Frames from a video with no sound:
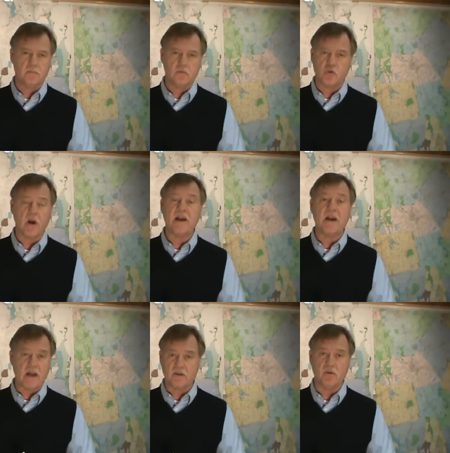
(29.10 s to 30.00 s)
try
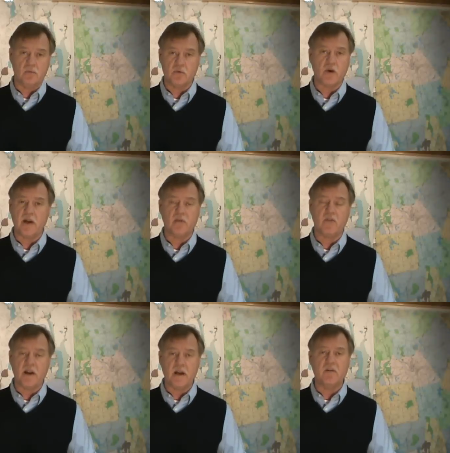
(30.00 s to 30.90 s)
not to. Try to
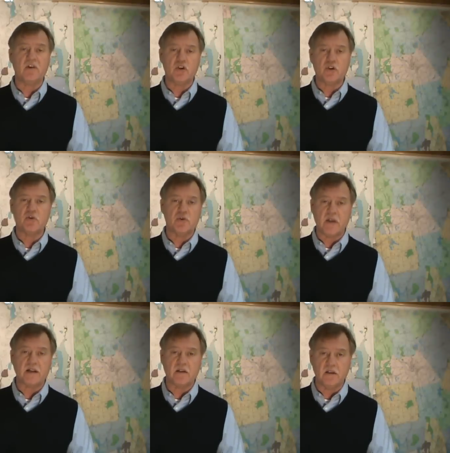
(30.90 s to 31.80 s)
find every excuse
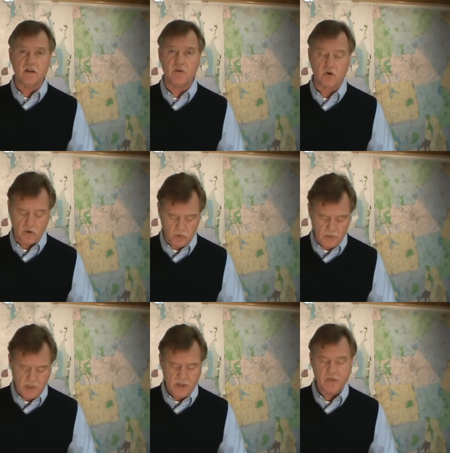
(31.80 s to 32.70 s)
not to leave your home.